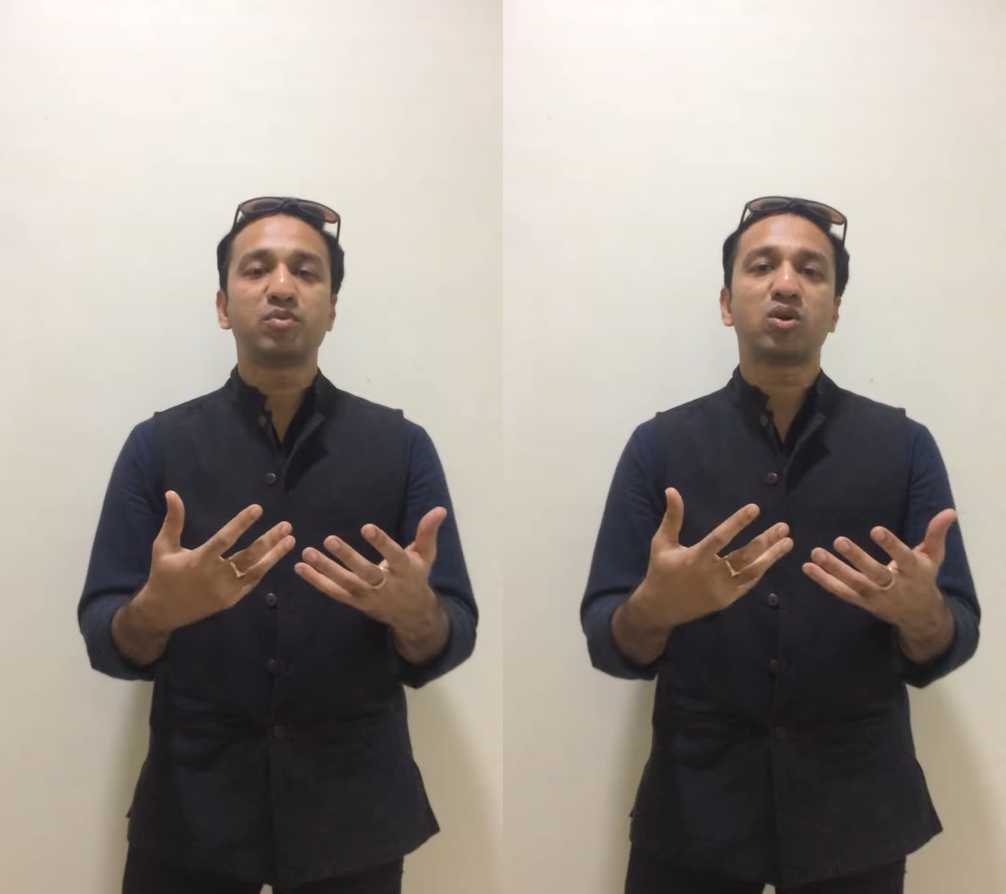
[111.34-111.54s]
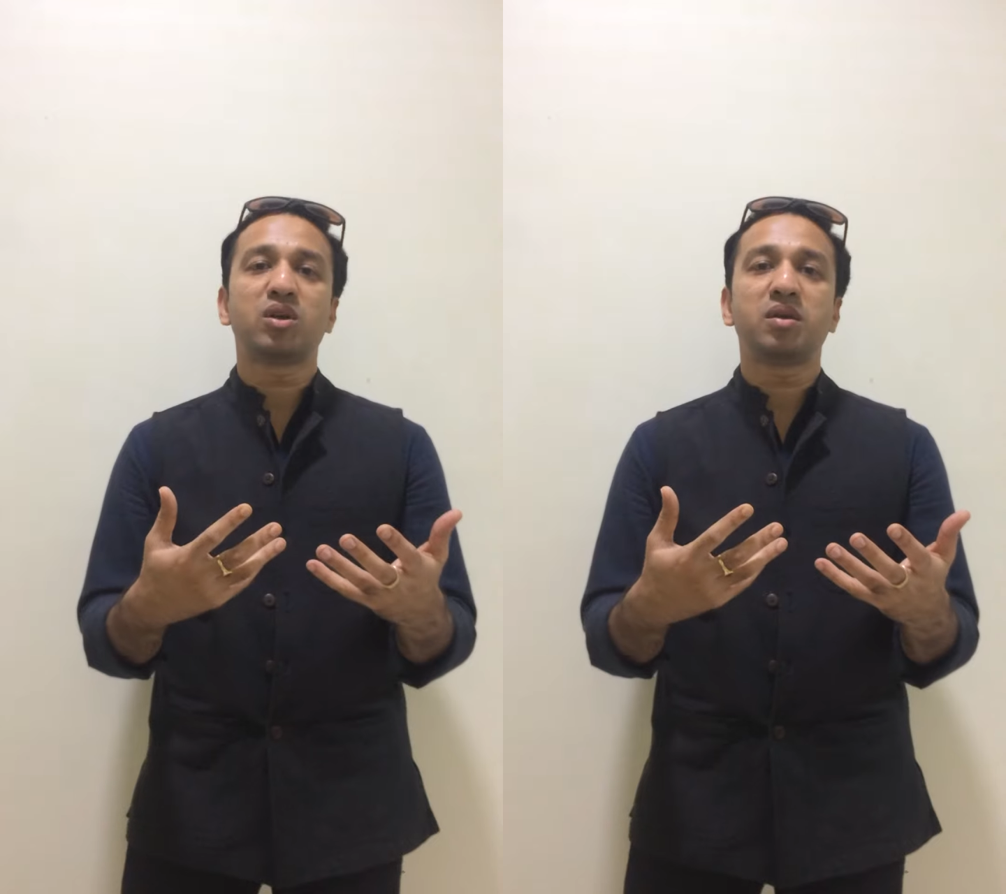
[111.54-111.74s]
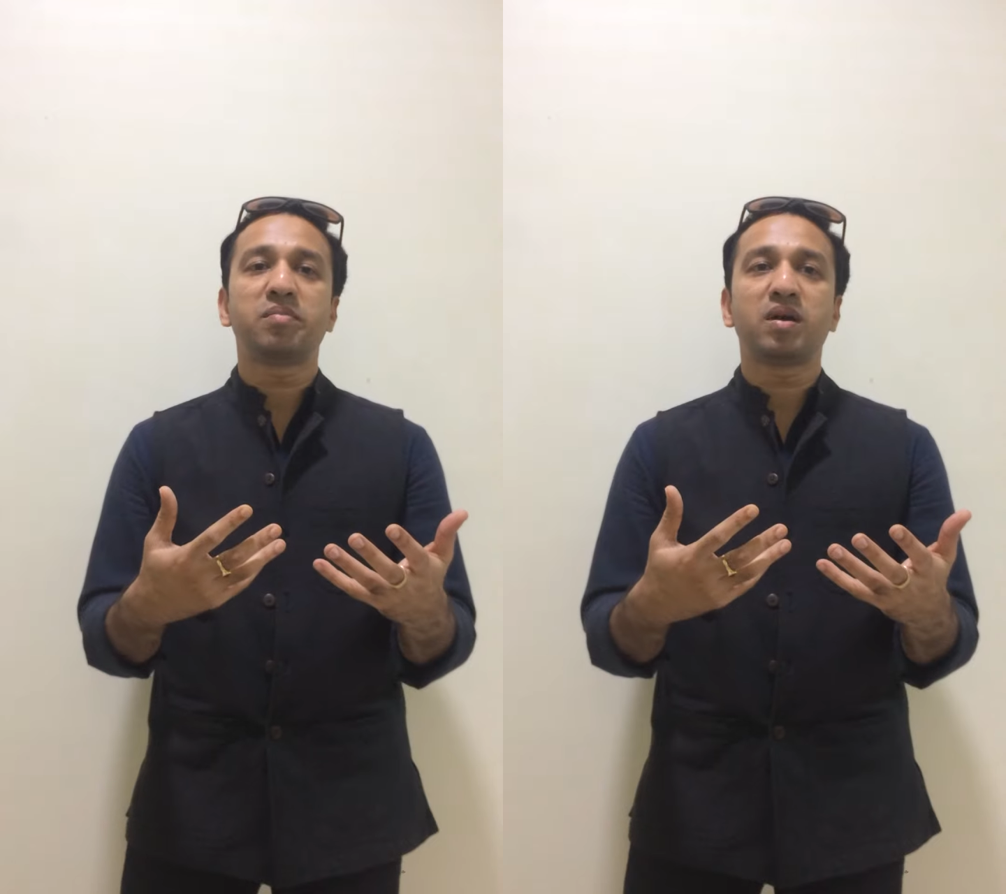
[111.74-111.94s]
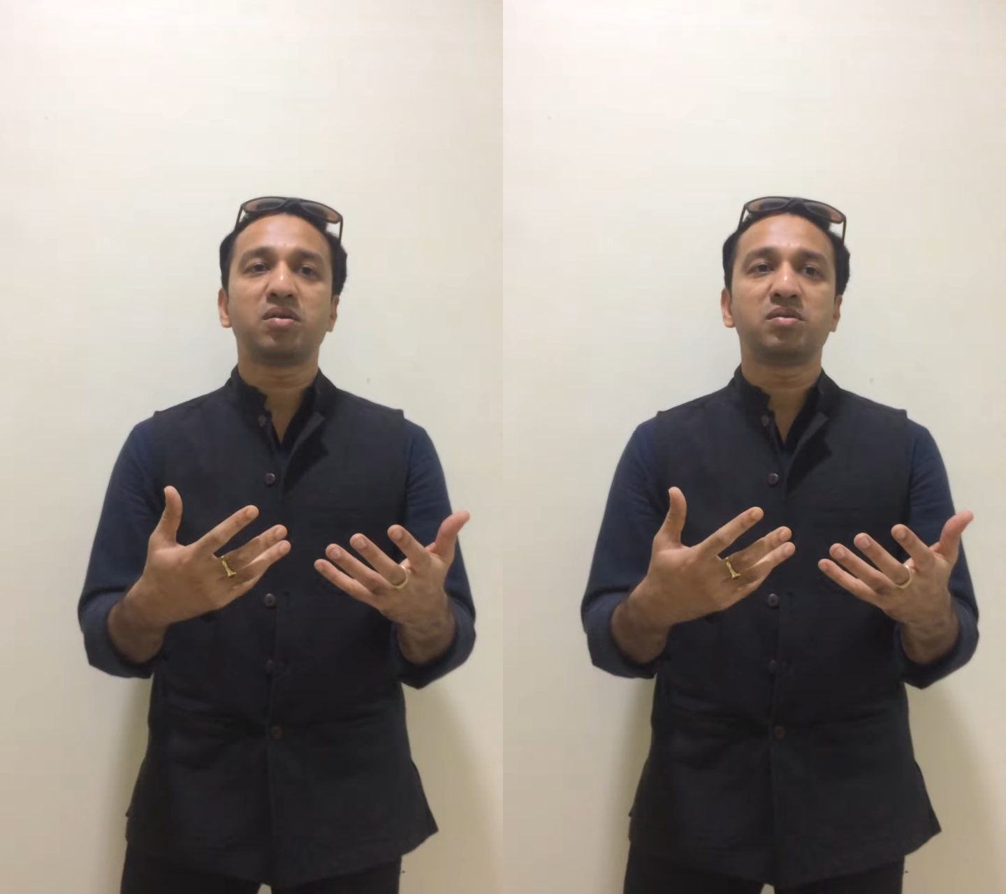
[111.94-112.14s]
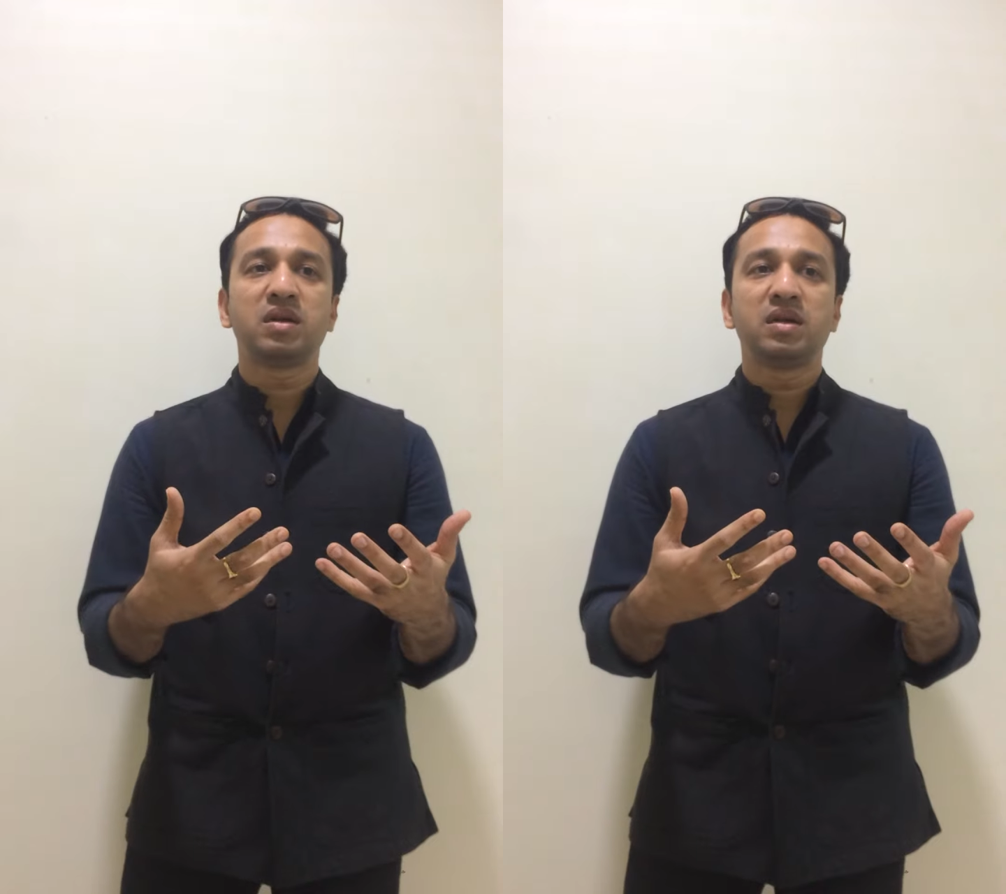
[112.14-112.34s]
I'm talking
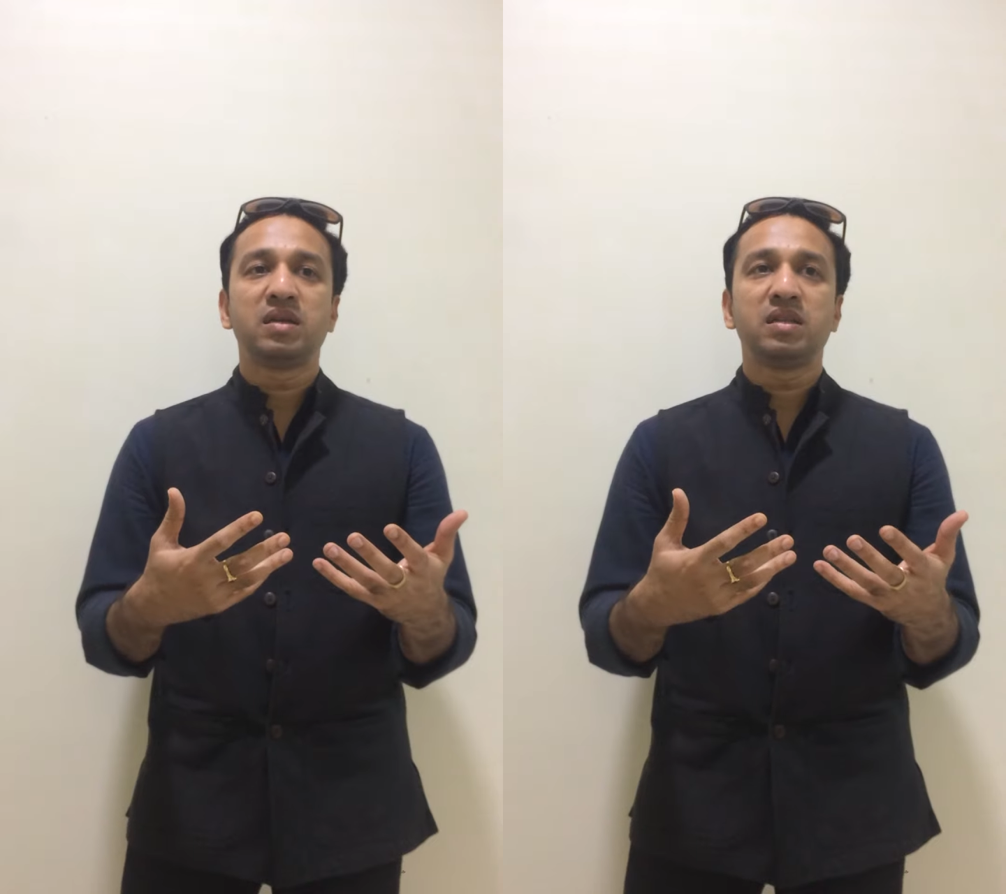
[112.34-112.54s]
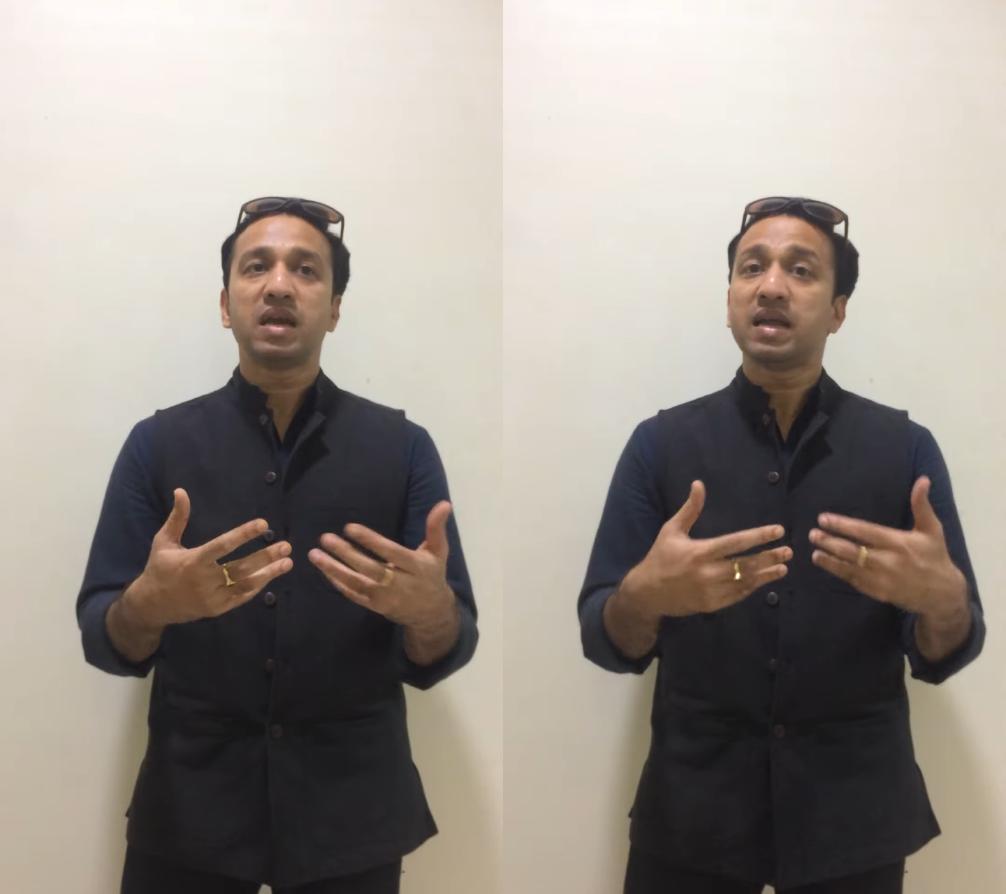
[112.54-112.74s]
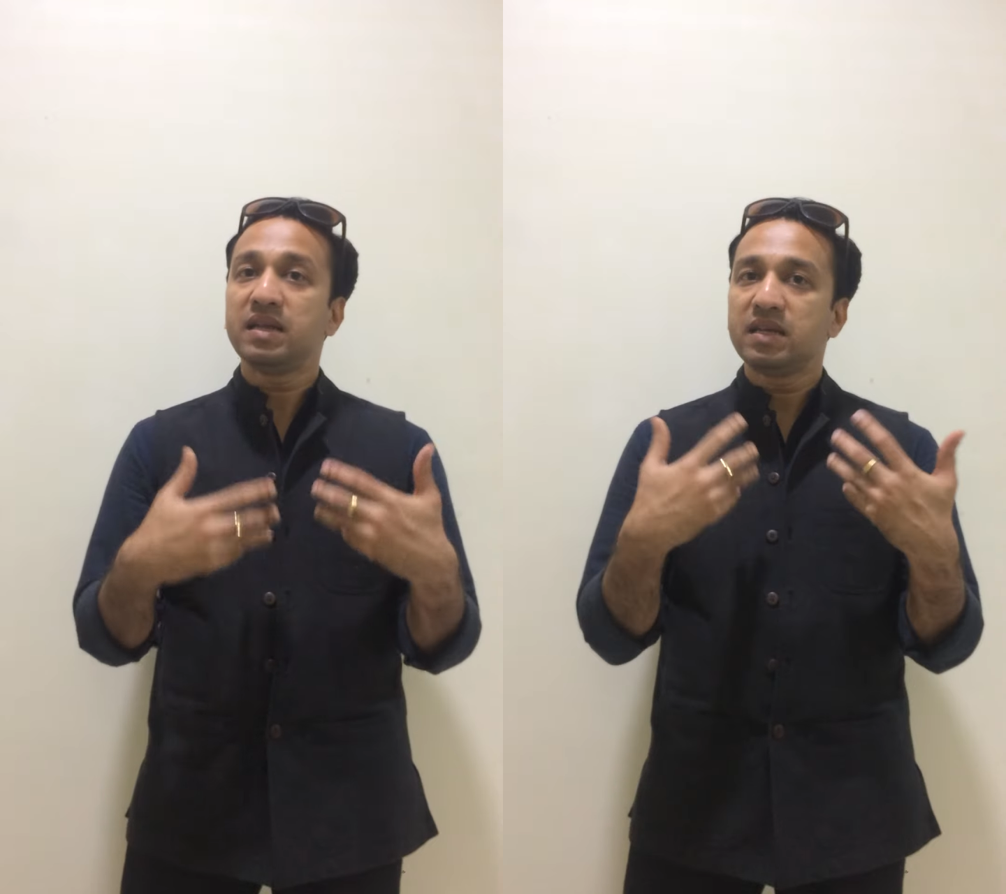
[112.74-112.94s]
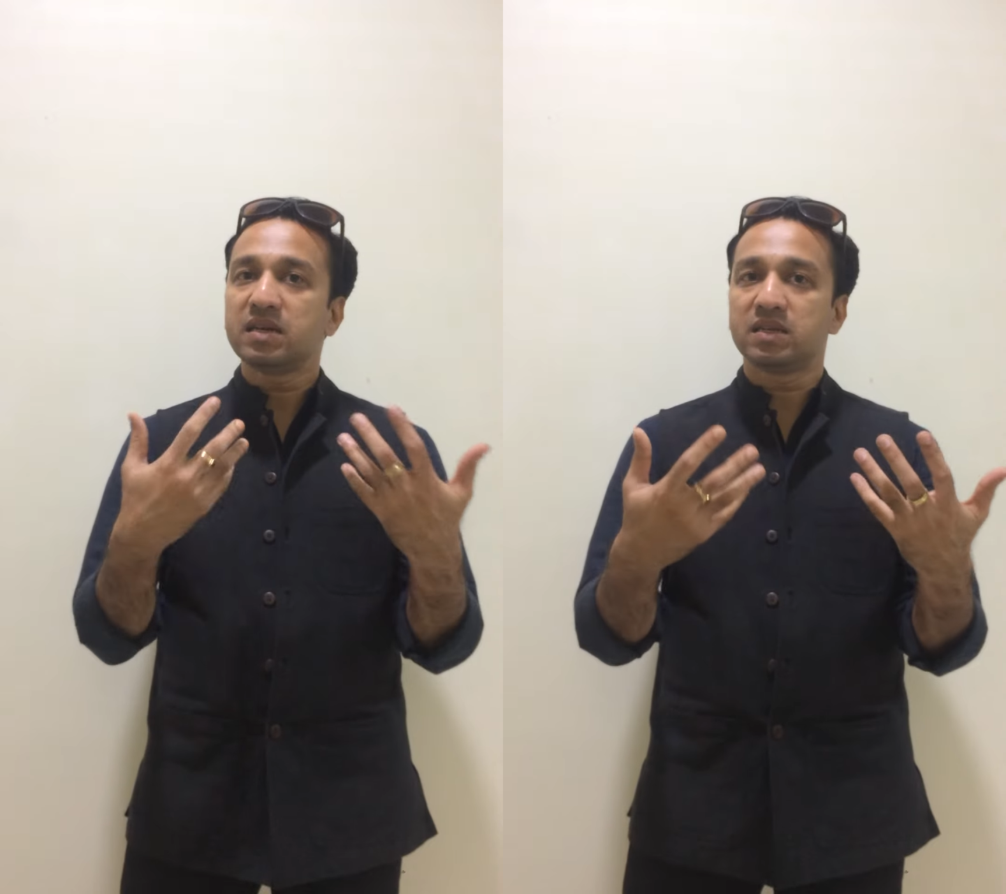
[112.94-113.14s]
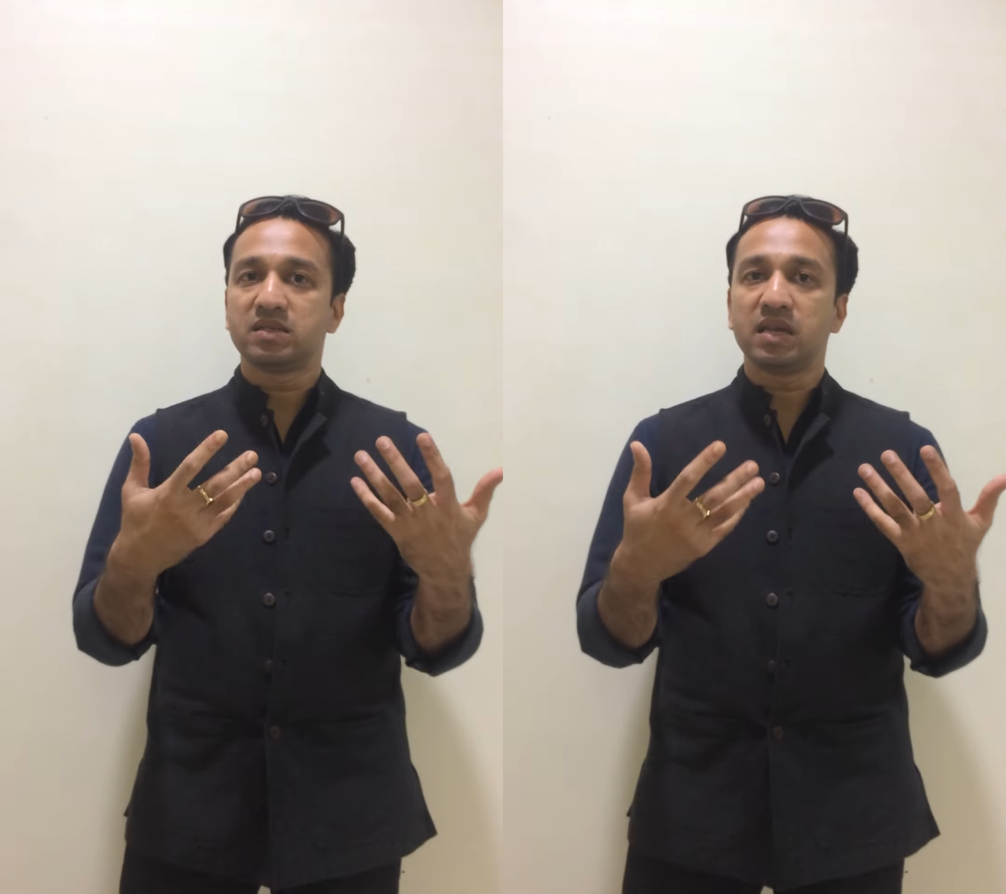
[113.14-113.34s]
about the
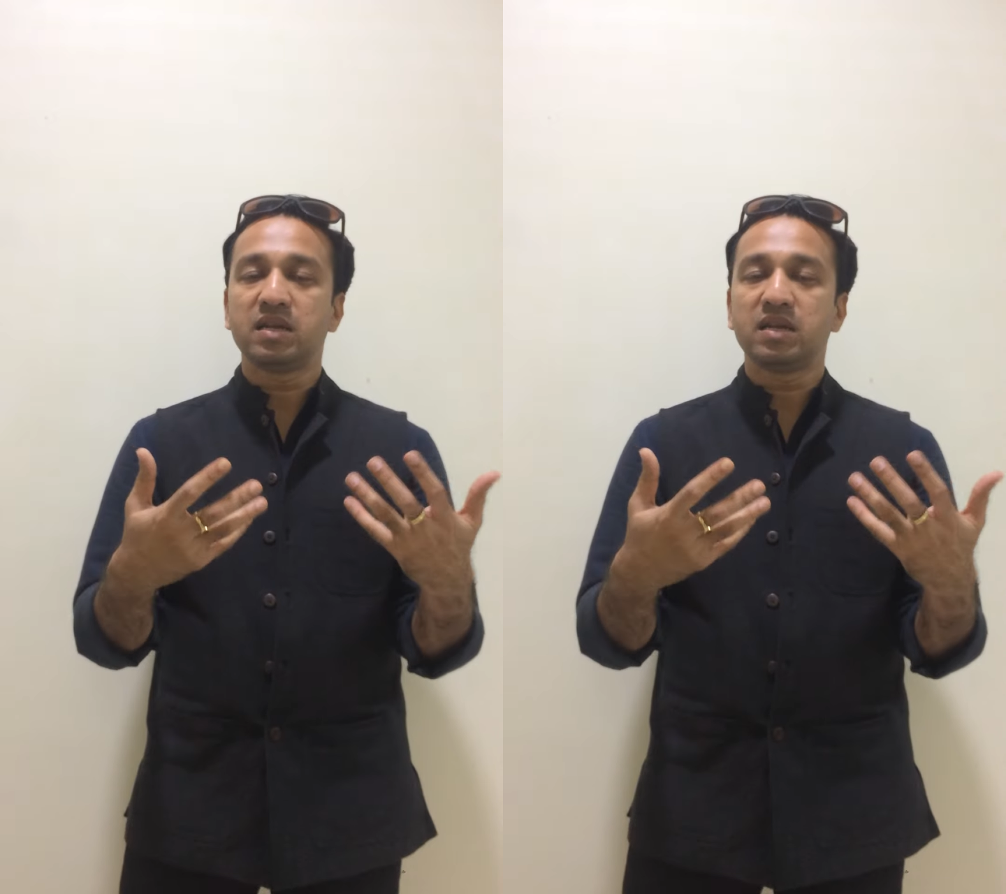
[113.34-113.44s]
ideas,